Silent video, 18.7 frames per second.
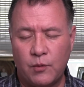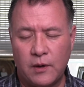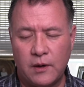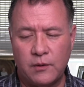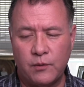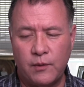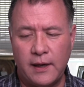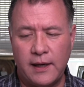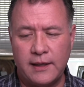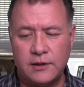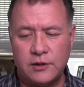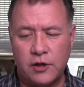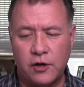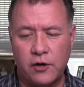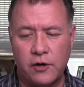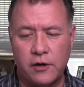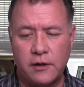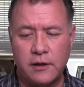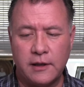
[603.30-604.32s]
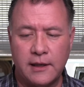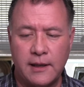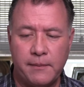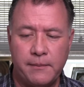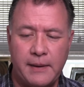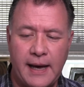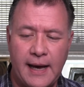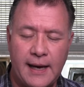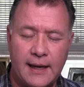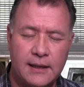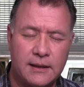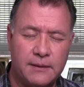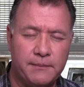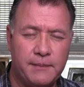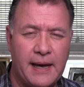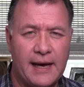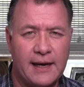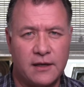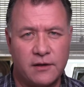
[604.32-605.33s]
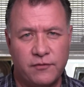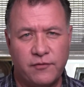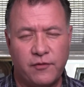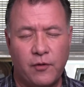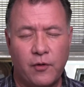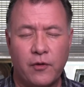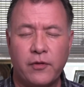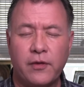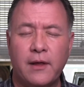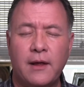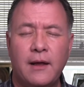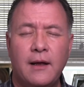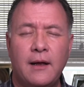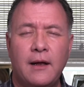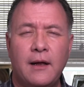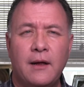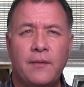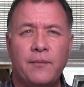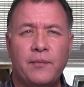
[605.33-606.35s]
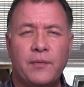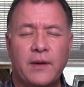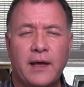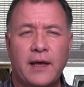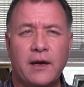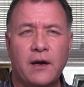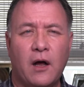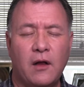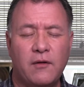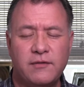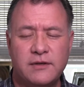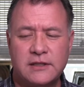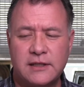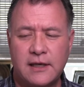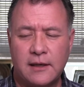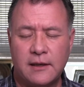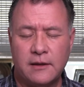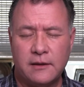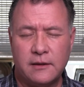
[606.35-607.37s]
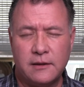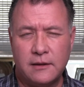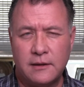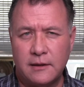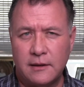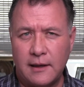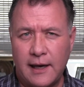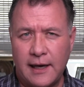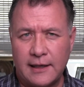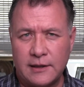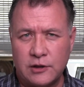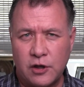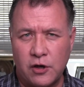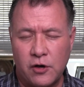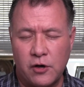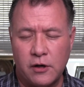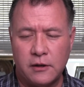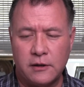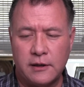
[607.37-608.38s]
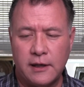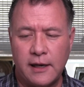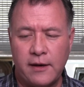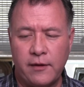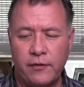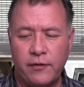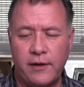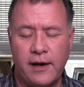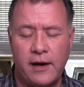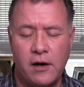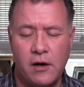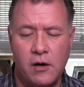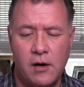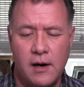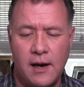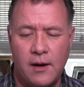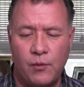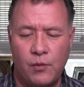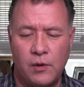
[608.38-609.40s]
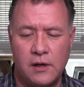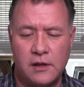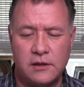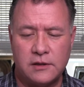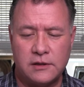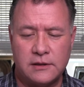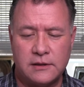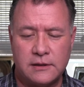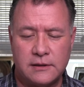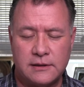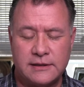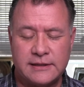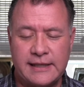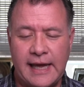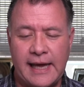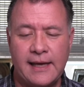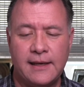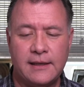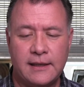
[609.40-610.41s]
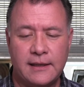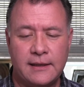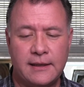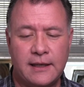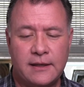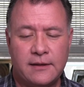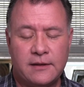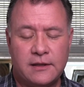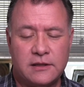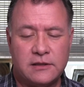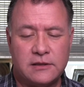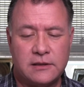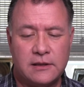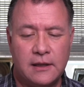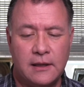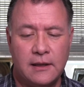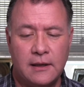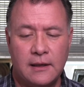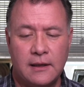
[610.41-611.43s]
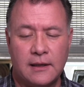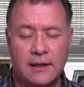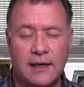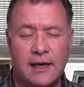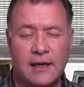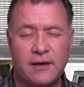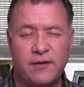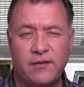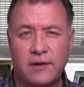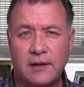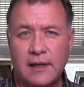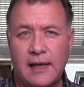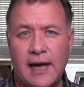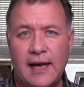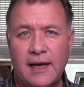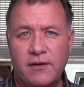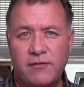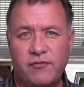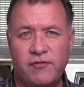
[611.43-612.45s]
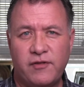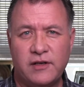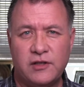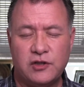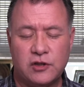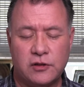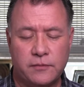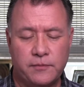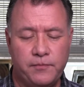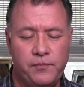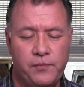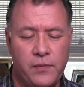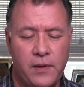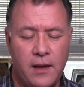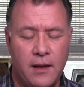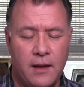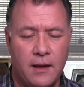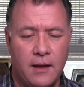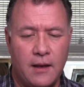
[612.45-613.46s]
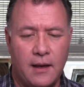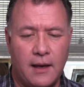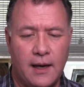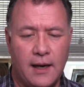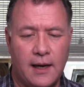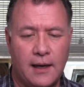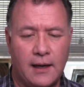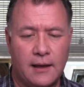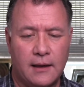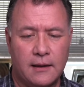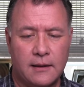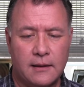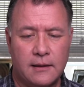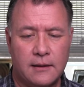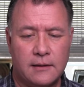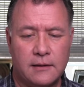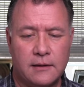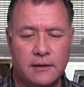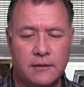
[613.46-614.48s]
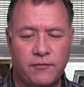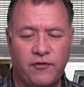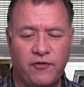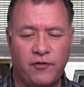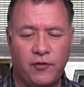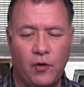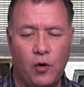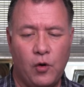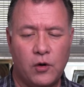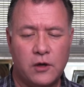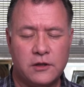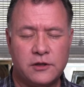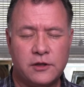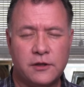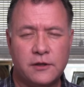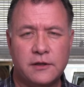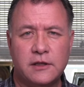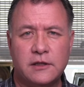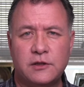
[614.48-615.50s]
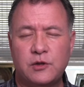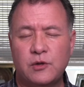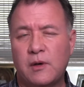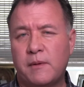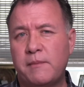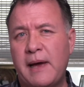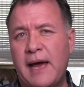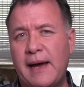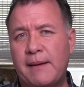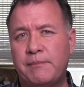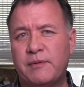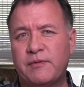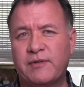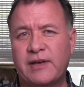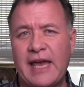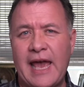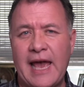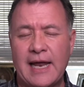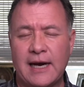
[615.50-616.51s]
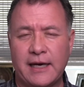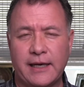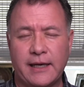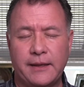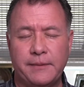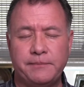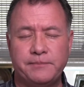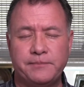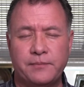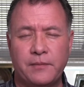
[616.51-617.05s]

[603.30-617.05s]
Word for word: one way, turn, and come back, and back and forth. And all of a sudden, I turned, and there I was standing in this kind of a live vision. Uh, the floor turned into a map of Canada,